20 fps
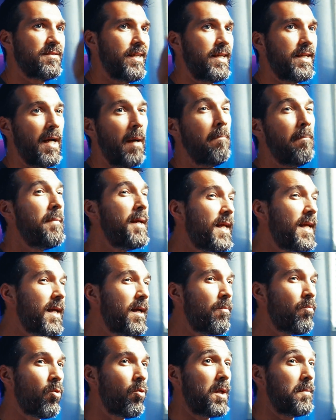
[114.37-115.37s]
like a
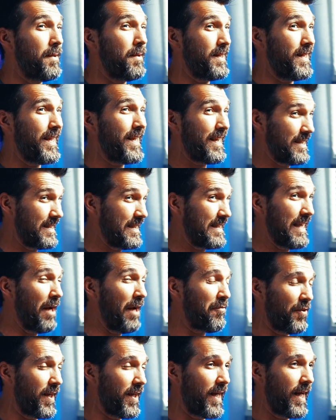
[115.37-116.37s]
medium one, but like it's
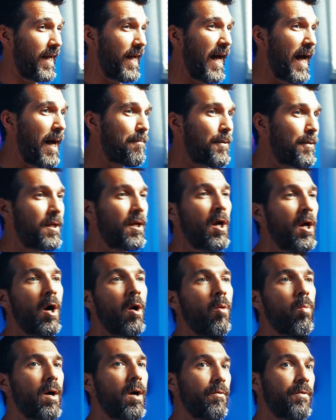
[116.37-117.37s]
definitely gonna happen.
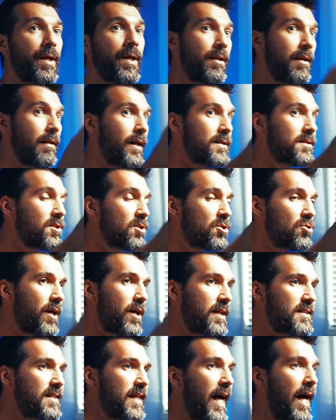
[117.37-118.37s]
Well then let's
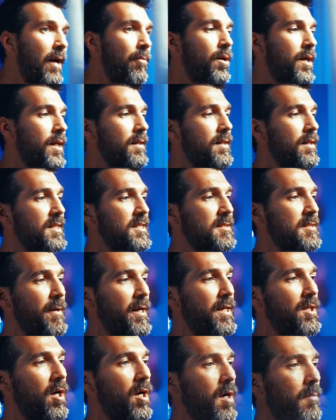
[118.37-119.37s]
address that one and let's
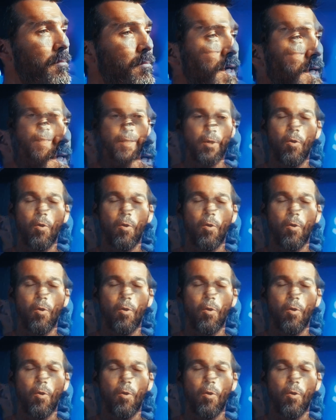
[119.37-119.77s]
spend our money